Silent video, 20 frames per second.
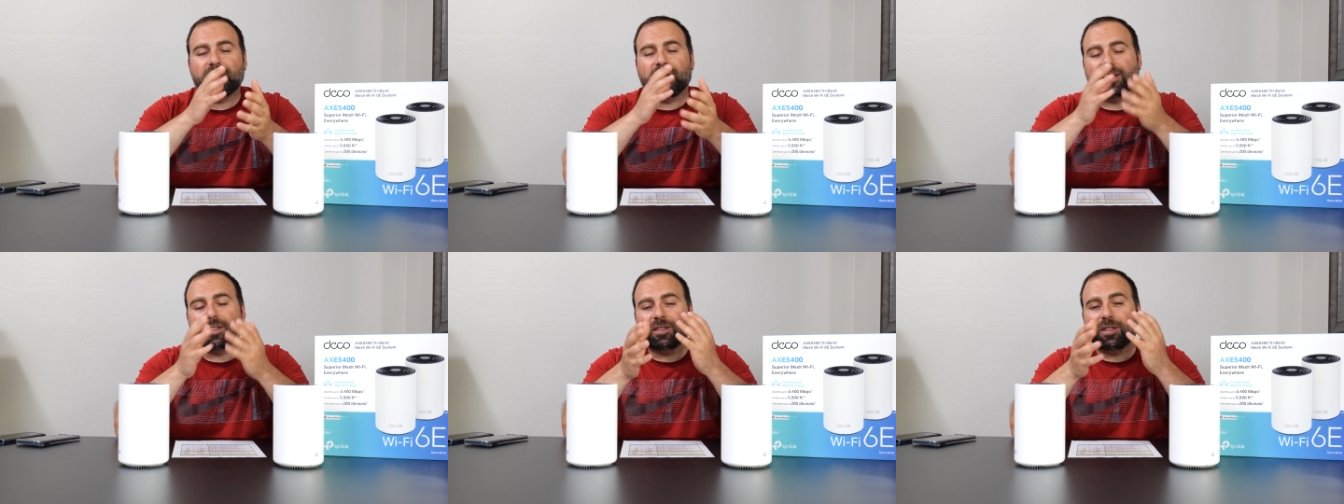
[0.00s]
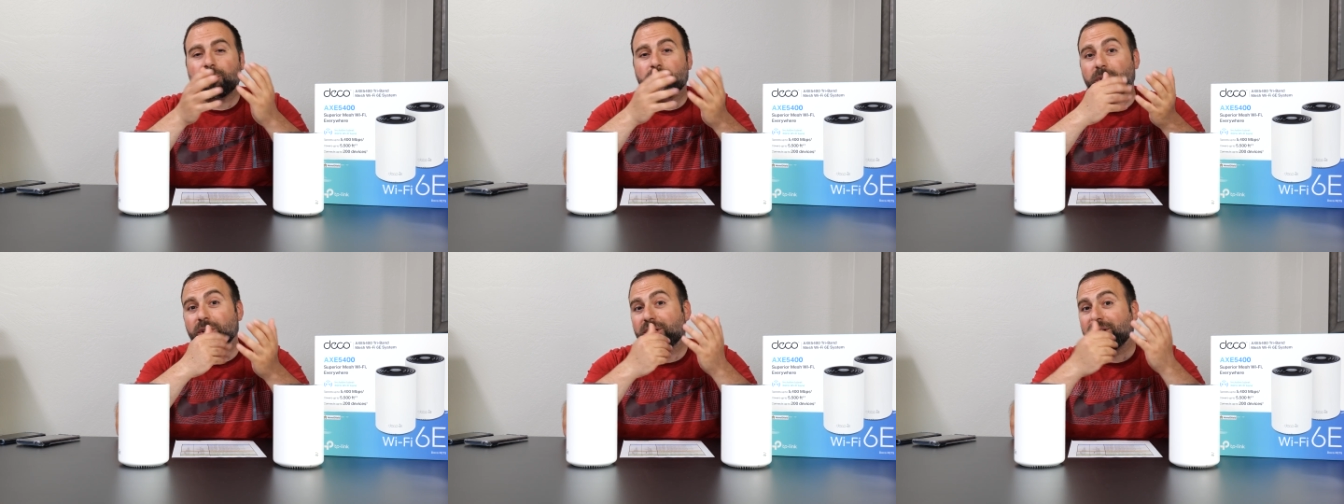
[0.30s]
that's
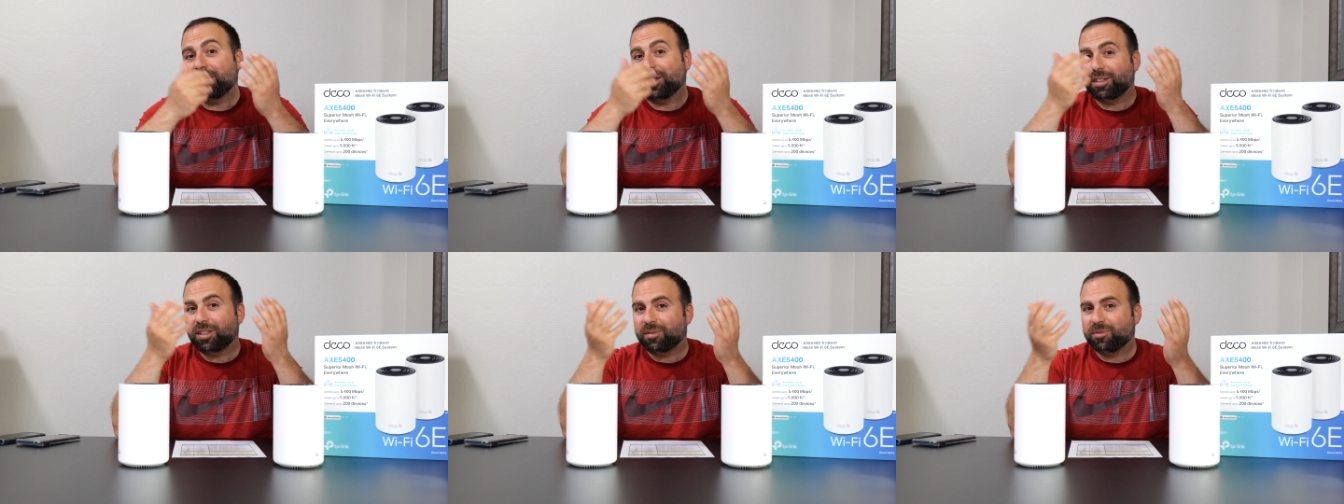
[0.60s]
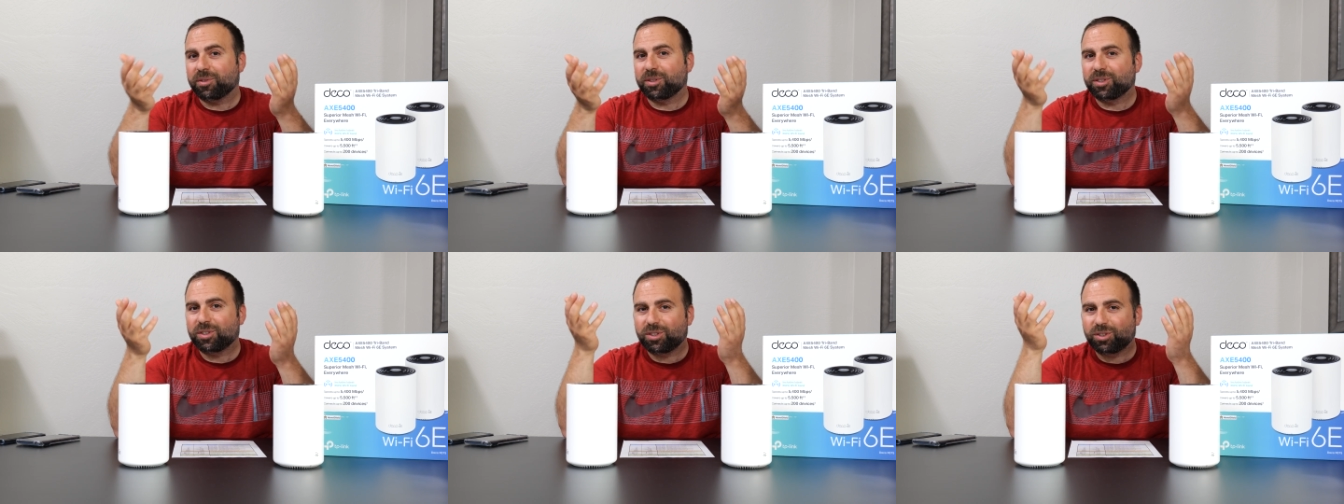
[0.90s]
typically a
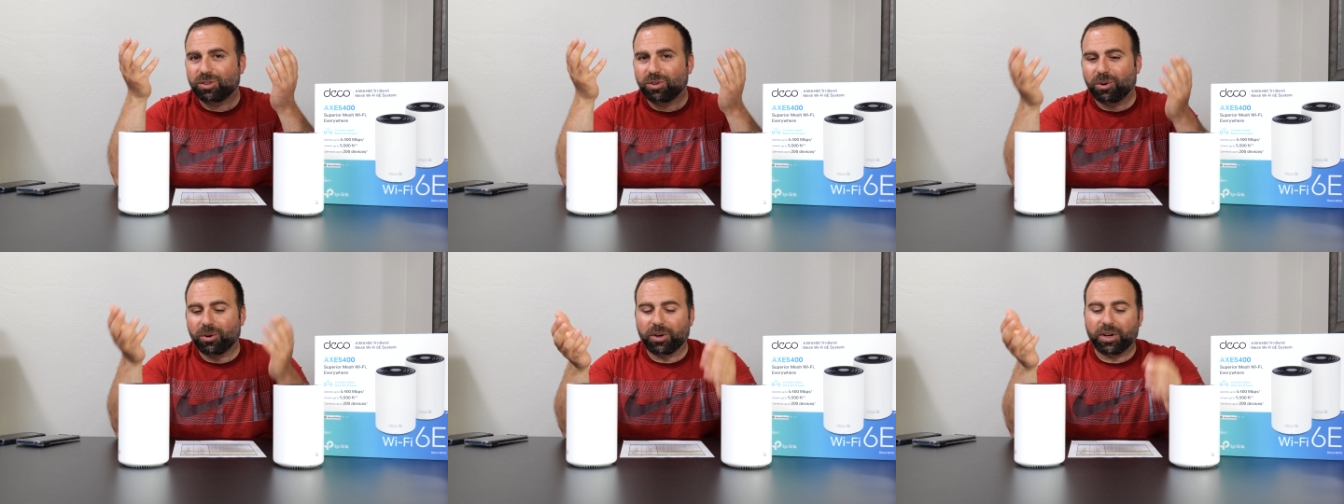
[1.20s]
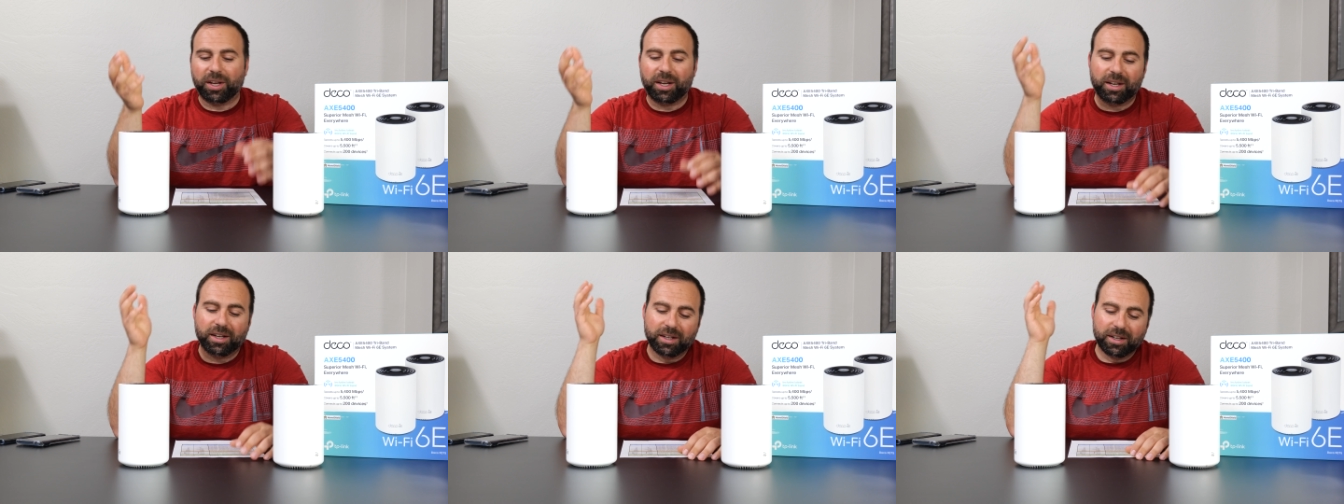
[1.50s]
different
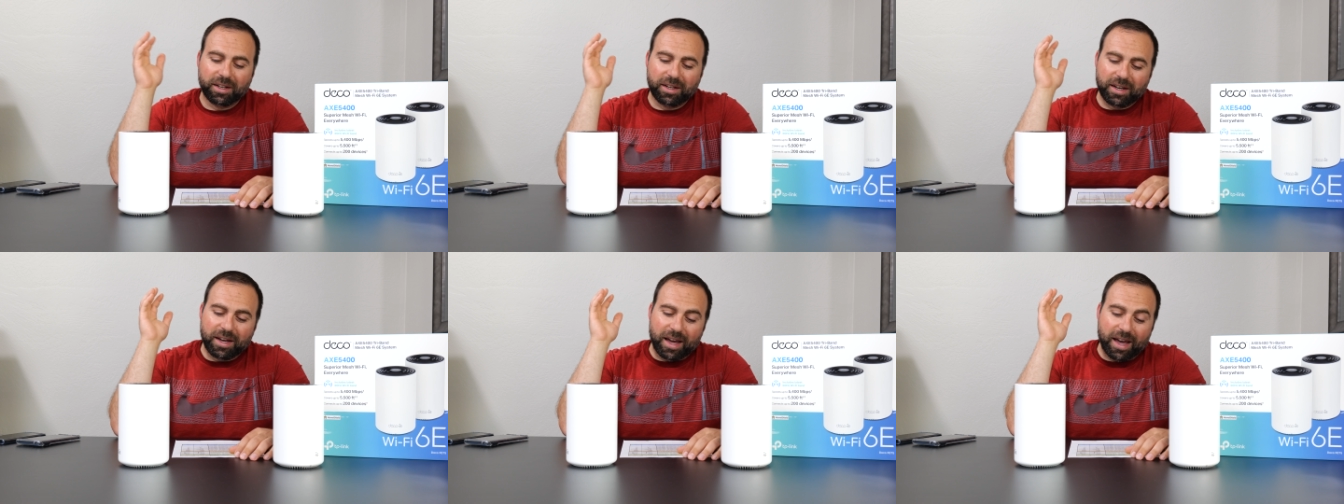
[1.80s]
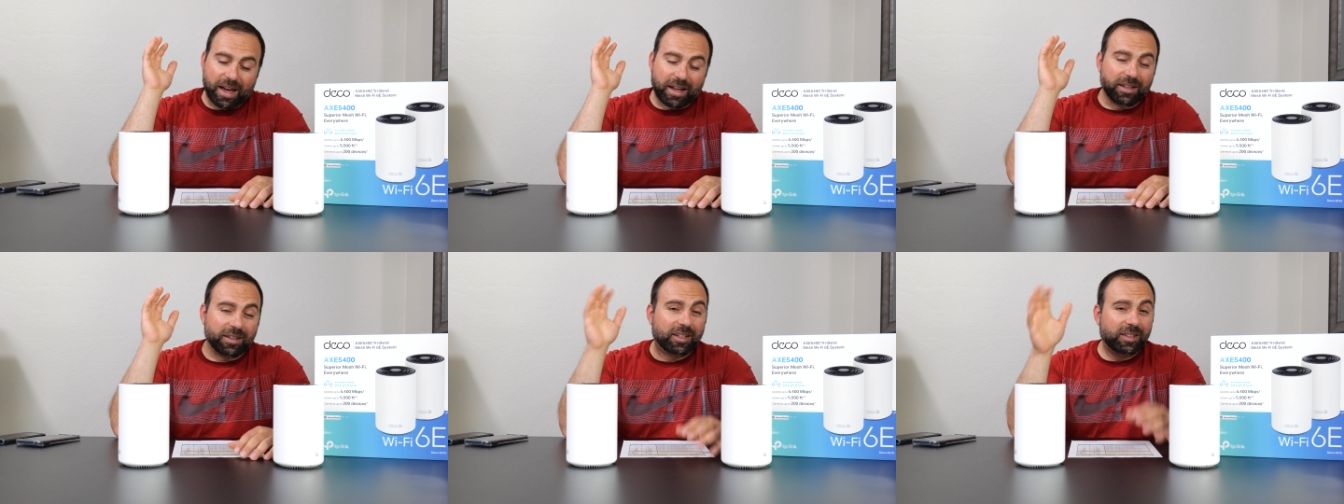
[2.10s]
story,
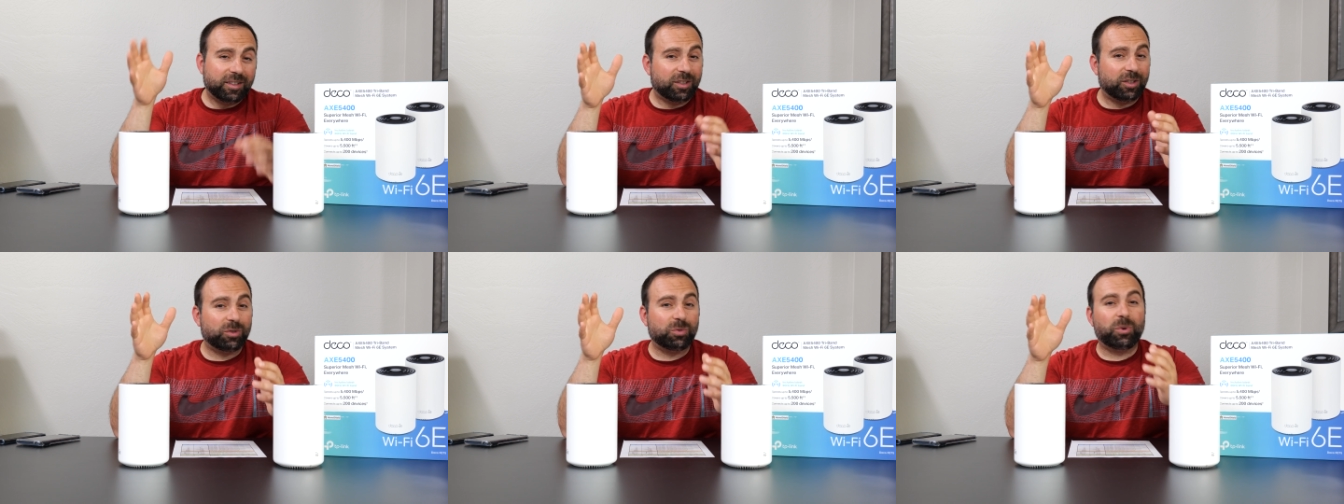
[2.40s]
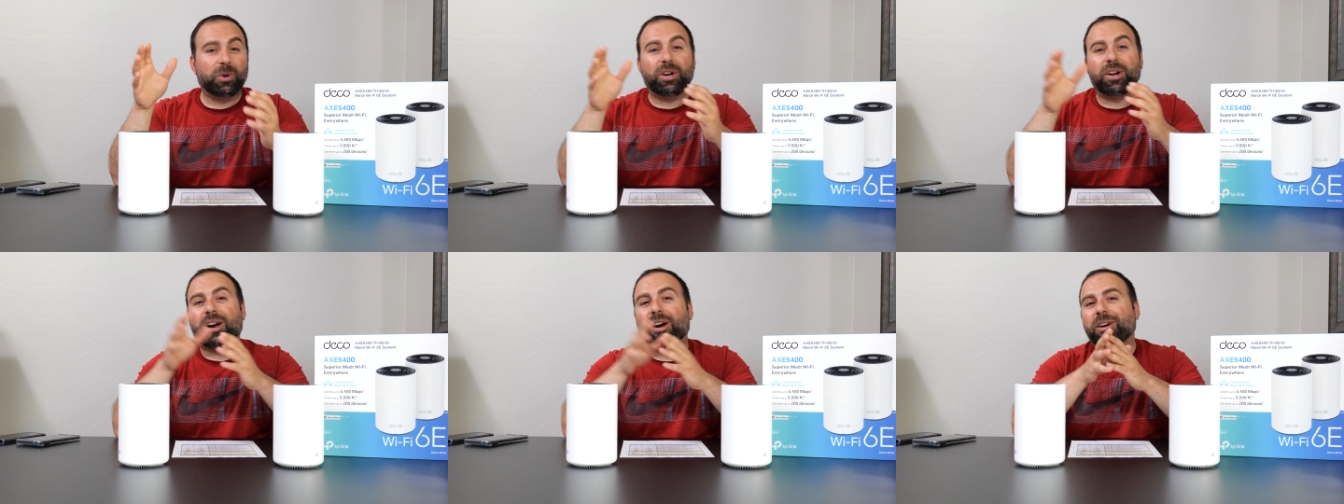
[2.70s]
and this is
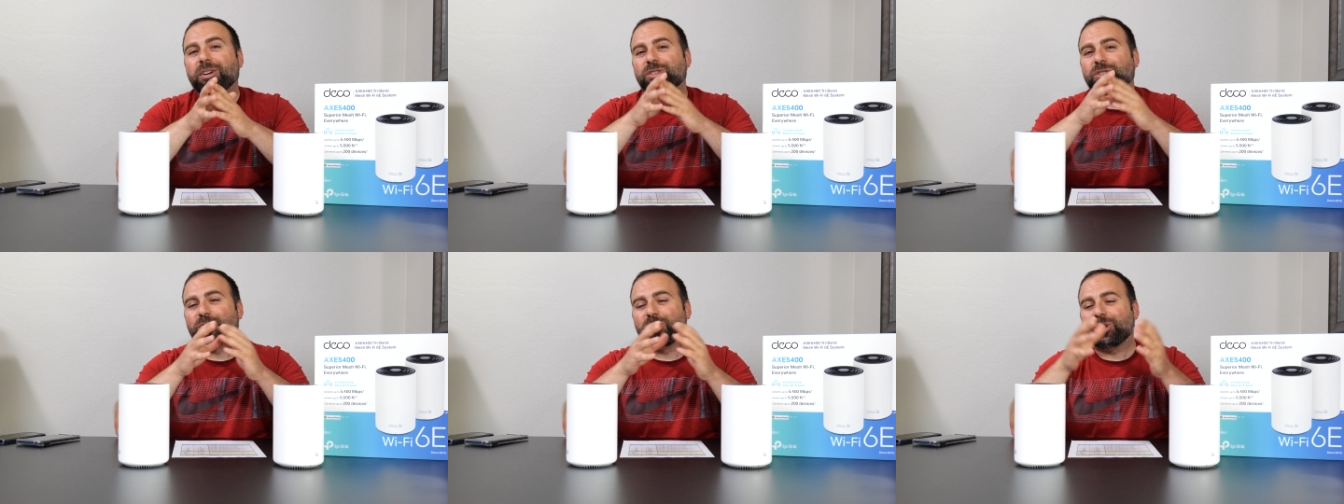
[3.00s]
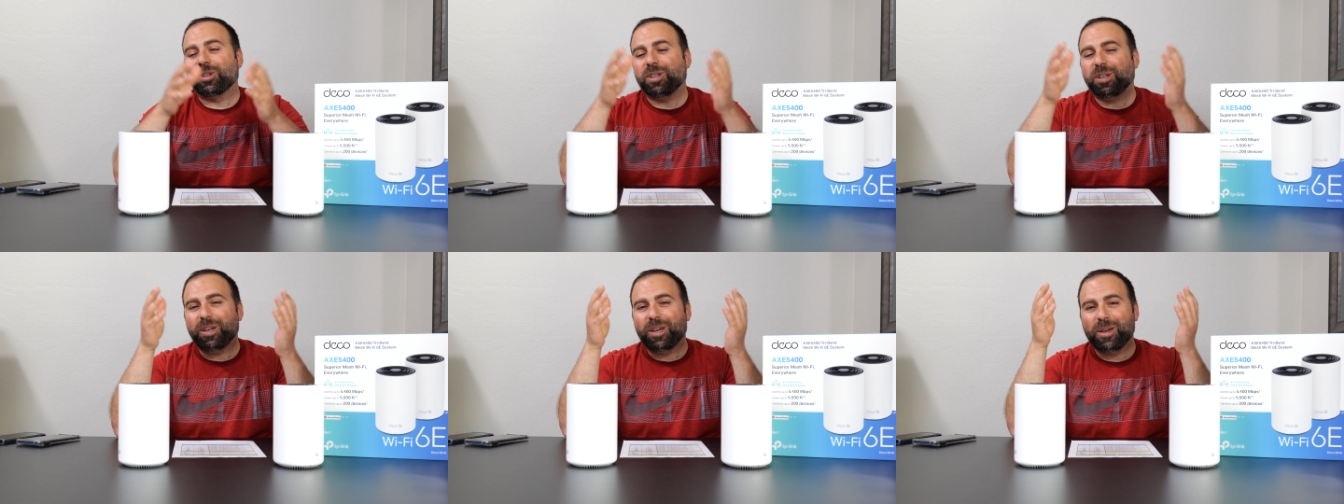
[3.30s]
where our
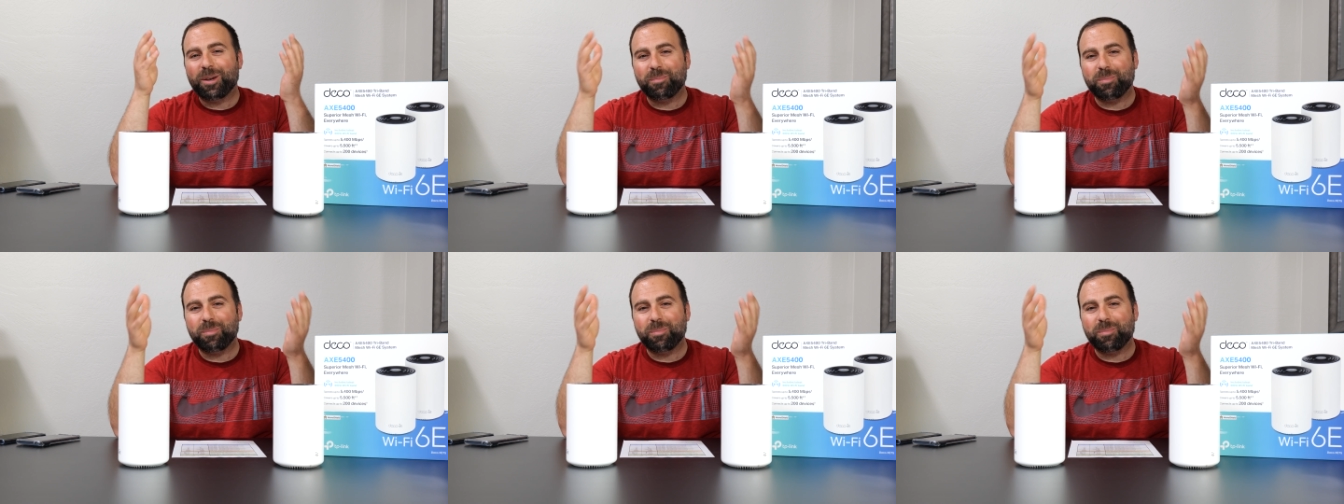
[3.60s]
journey